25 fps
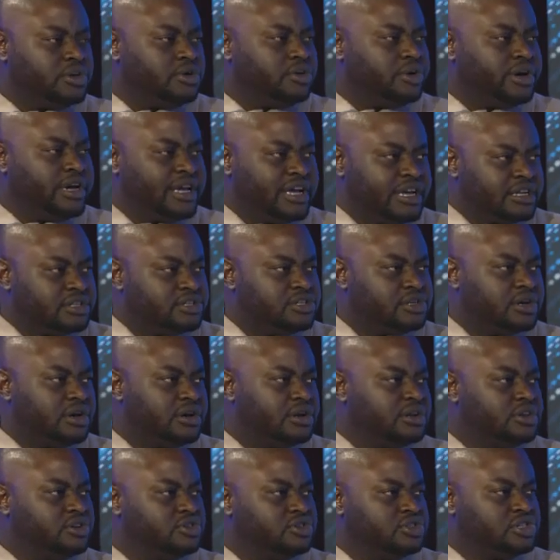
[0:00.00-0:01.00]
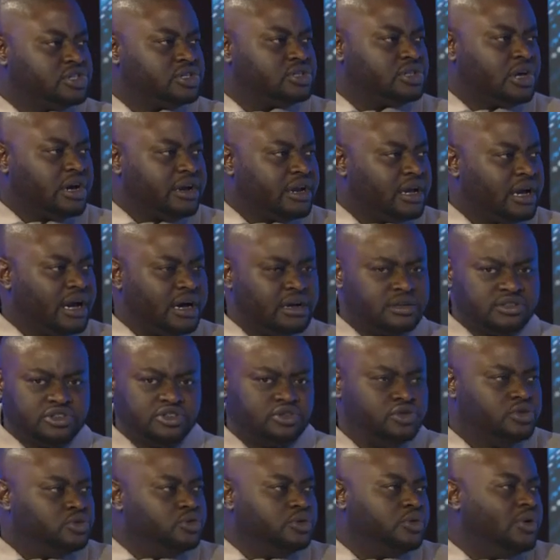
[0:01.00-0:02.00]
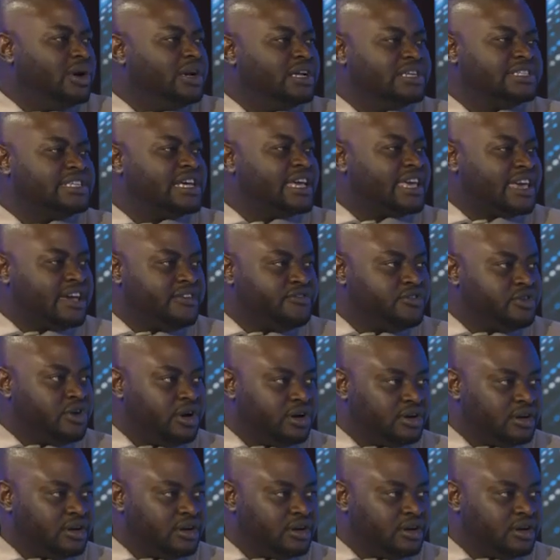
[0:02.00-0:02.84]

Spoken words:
you're an intern and you're just starting out, you want to take every